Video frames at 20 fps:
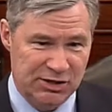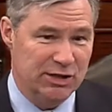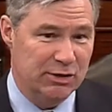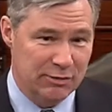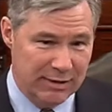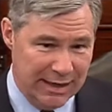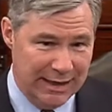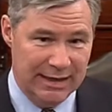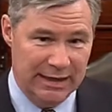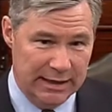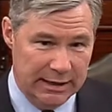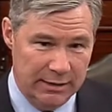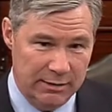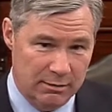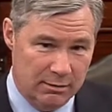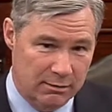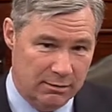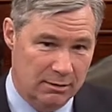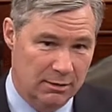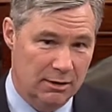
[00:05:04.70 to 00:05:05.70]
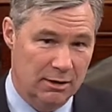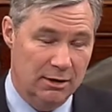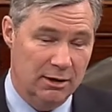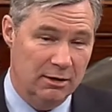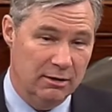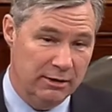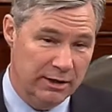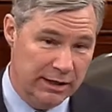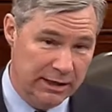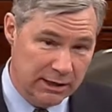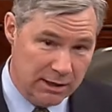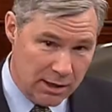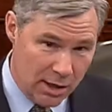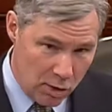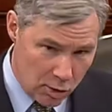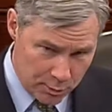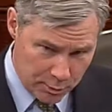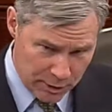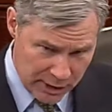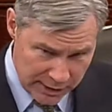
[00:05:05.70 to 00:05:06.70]
United, the
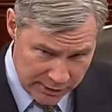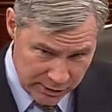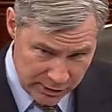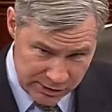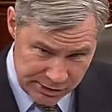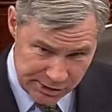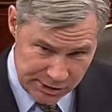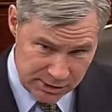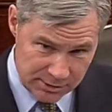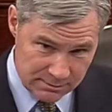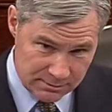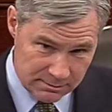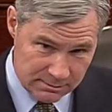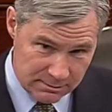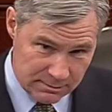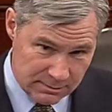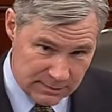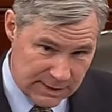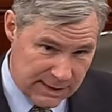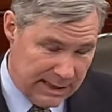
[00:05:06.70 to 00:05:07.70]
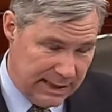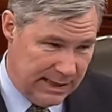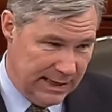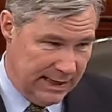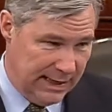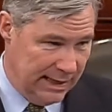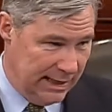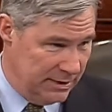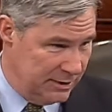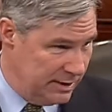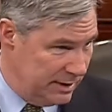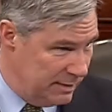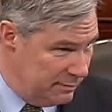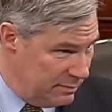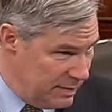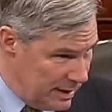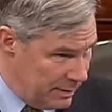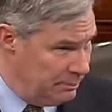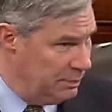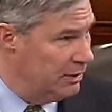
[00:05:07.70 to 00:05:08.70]
Koch brothers and the
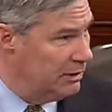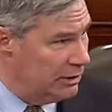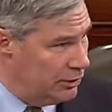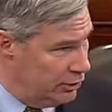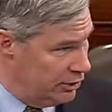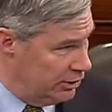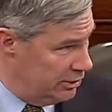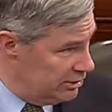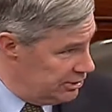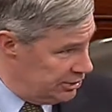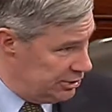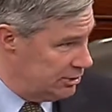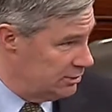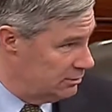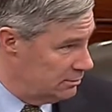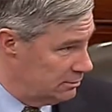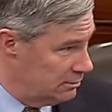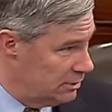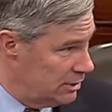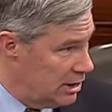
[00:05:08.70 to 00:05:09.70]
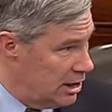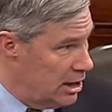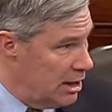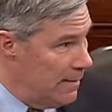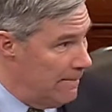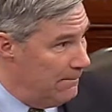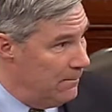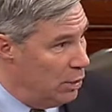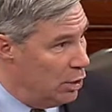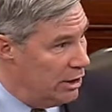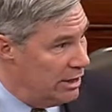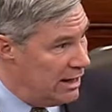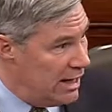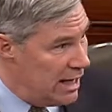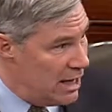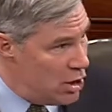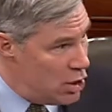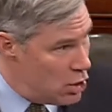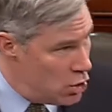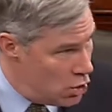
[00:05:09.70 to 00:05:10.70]
big polluters put
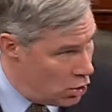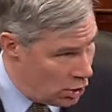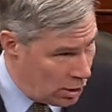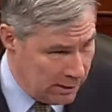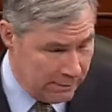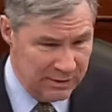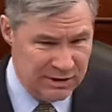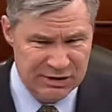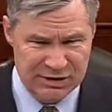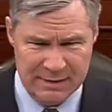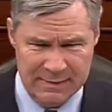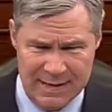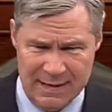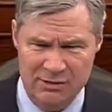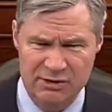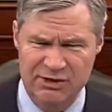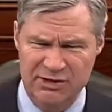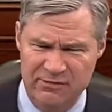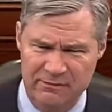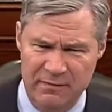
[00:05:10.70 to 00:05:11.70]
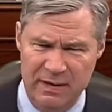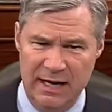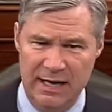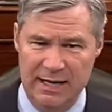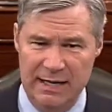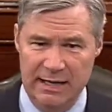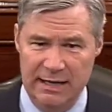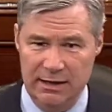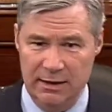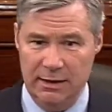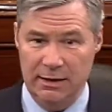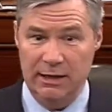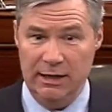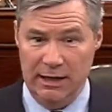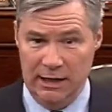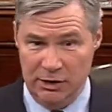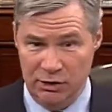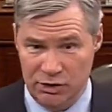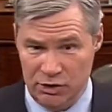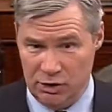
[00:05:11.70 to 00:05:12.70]
enormous amounts of money
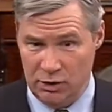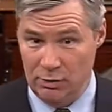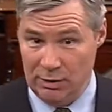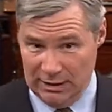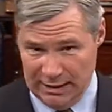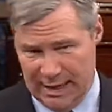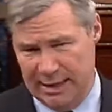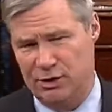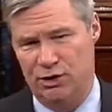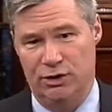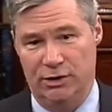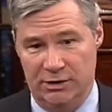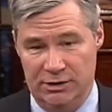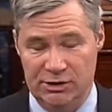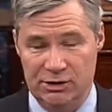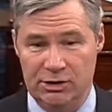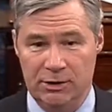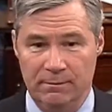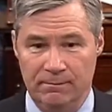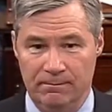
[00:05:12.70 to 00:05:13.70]
into elections.